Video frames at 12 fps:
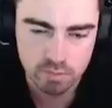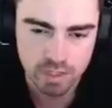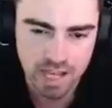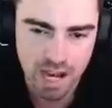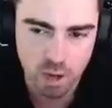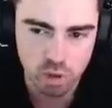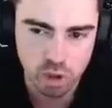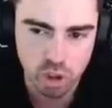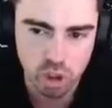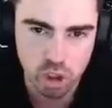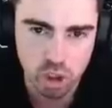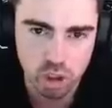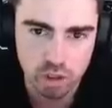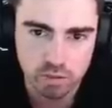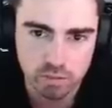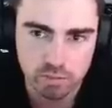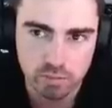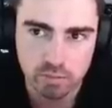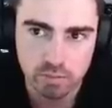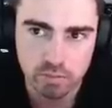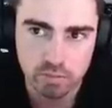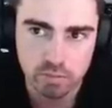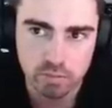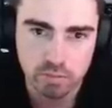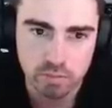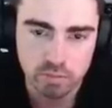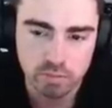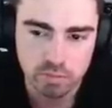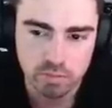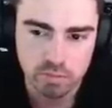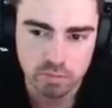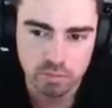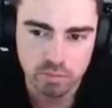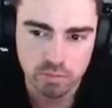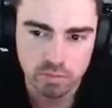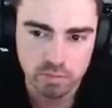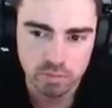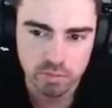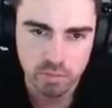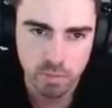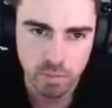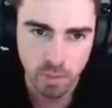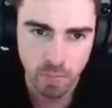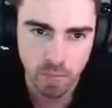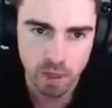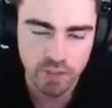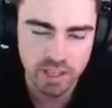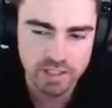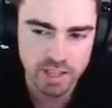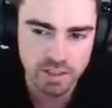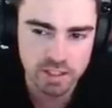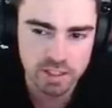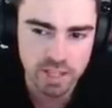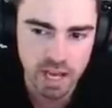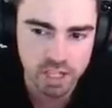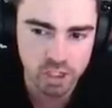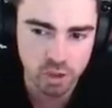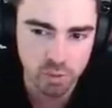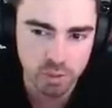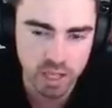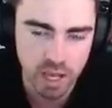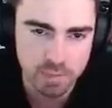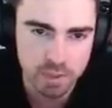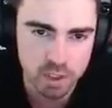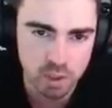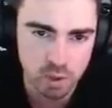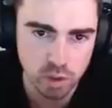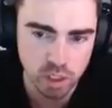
Ouch. And if they start this Nash, it could be absolutely